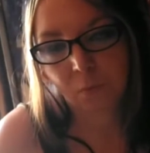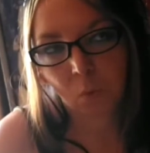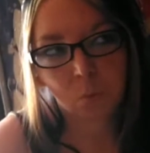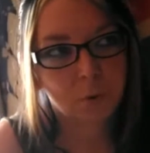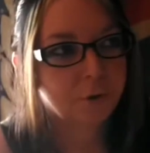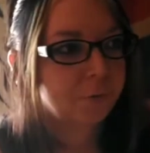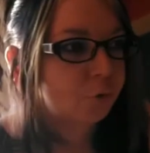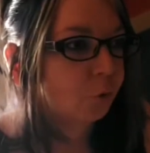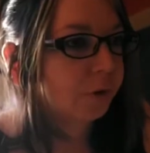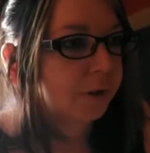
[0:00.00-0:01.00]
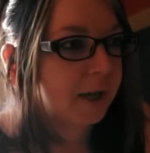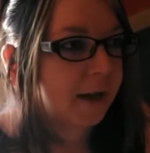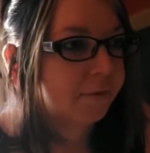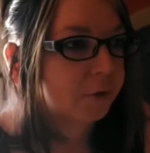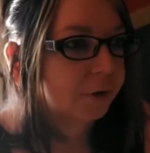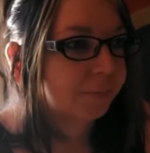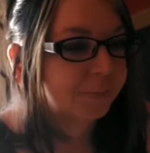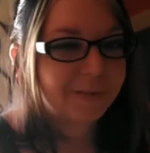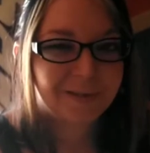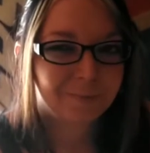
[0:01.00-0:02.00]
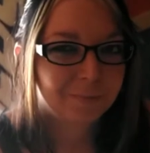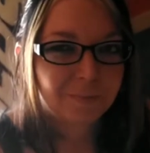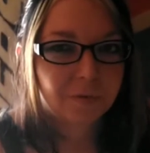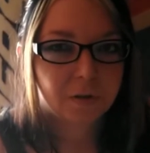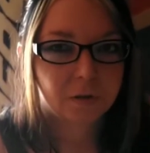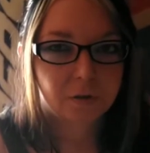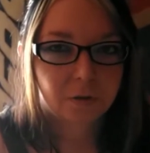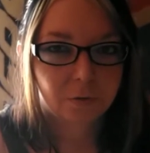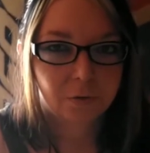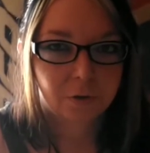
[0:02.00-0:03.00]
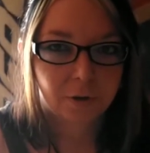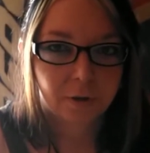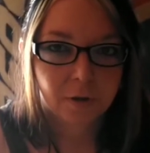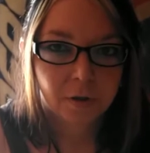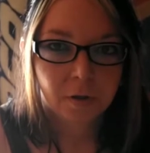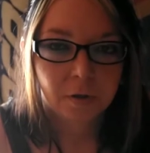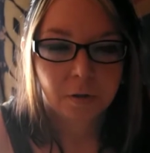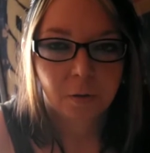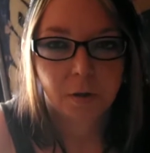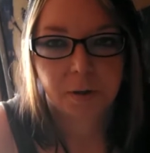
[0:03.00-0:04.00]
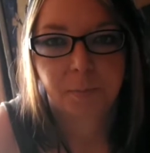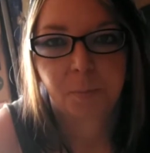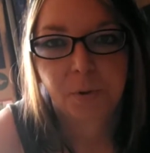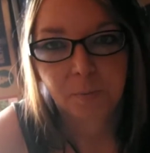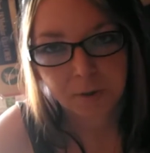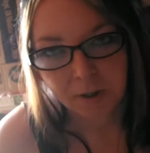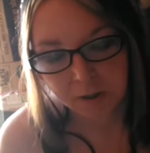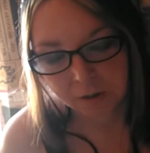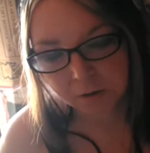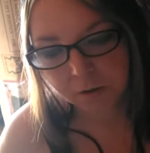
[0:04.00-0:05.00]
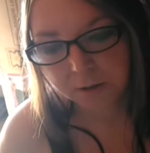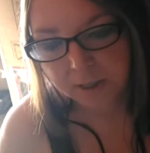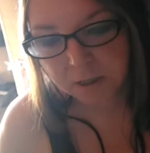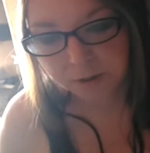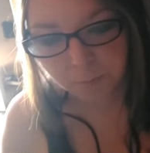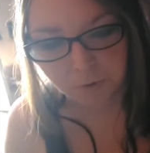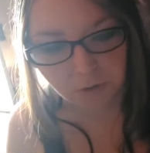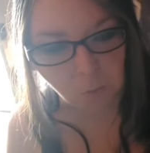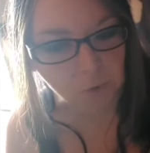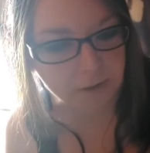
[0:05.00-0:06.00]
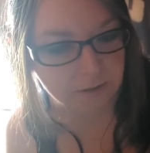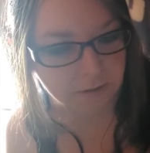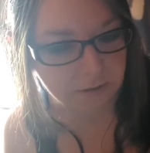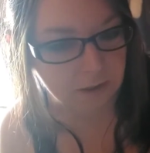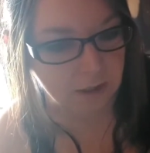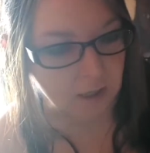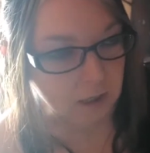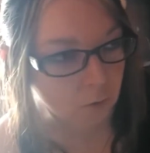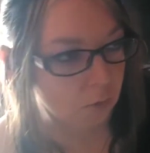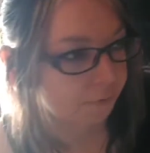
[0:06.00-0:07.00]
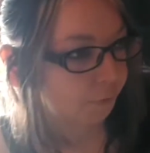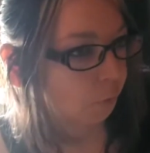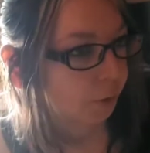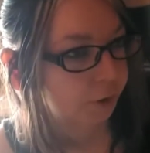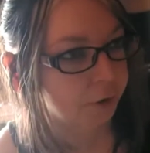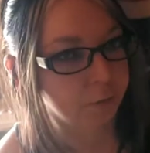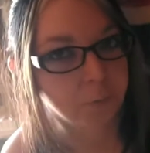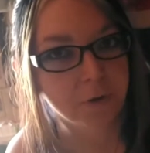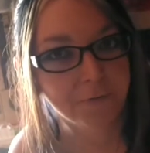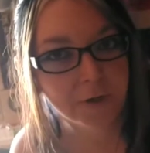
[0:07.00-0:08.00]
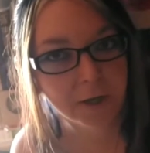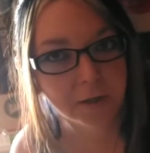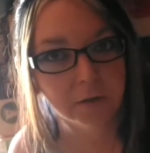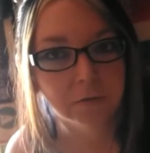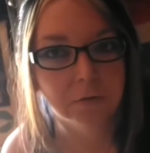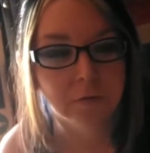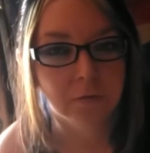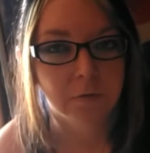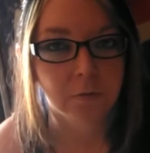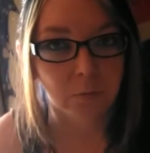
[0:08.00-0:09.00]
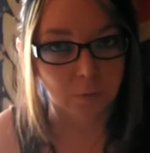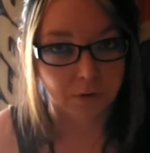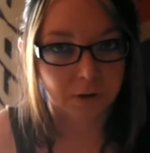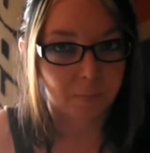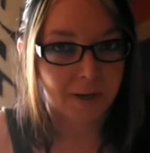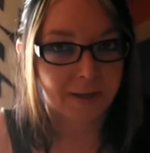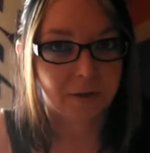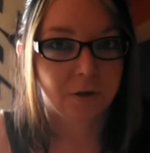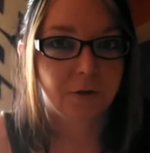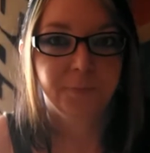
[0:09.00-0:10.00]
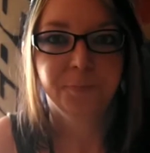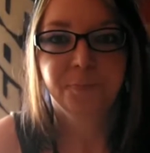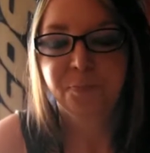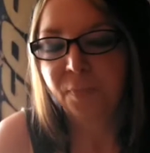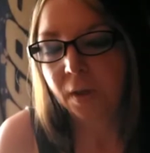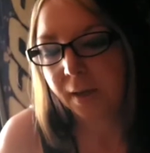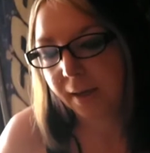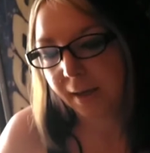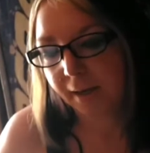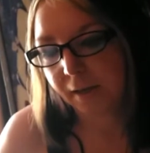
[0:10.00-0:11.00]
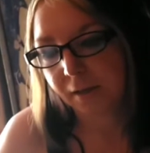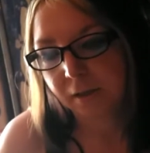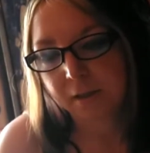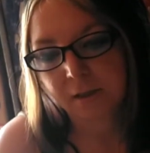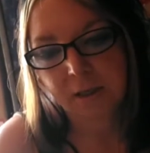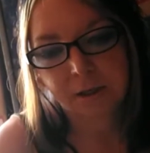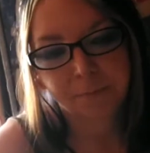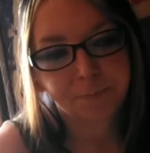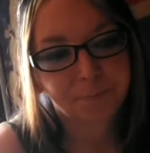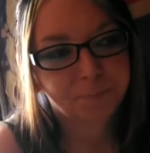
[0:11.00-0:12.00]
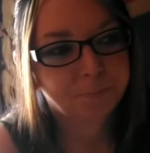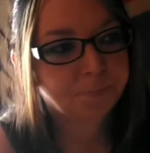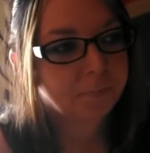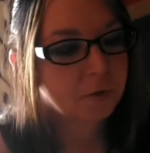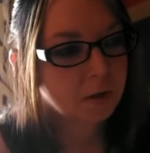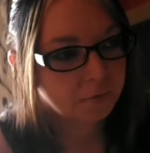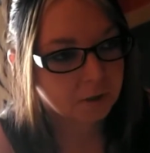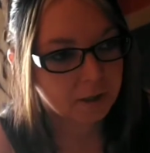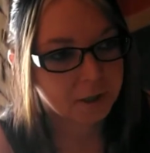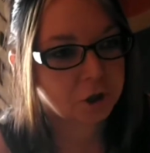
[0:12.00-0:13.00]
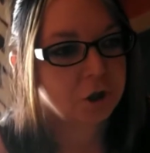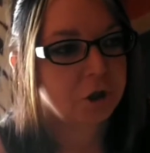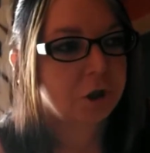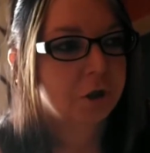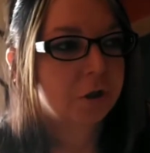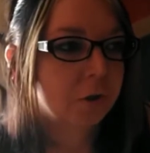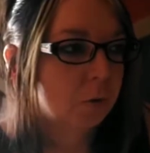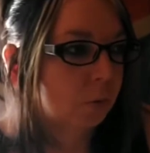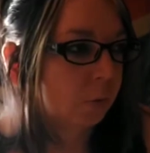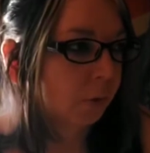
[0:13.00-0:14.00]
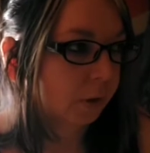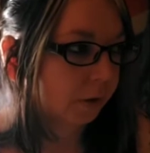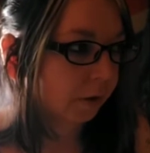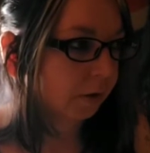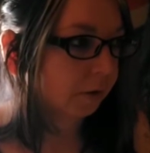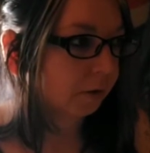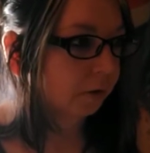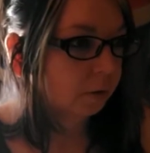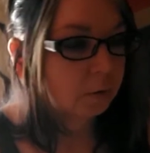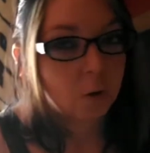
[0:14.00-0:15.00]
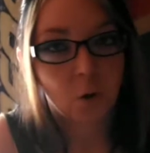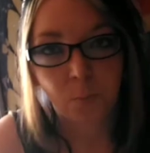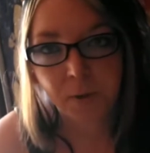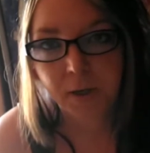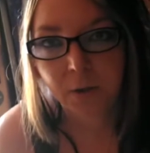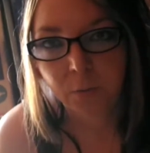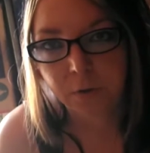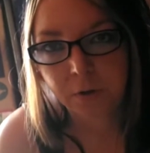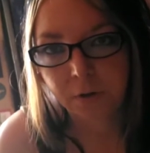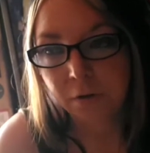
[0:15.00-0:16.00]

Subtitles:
or shortly after. I'm not too sure. But my late husband was a oilfield worker, roughneck, worked in patch, and every election year, or OPEC would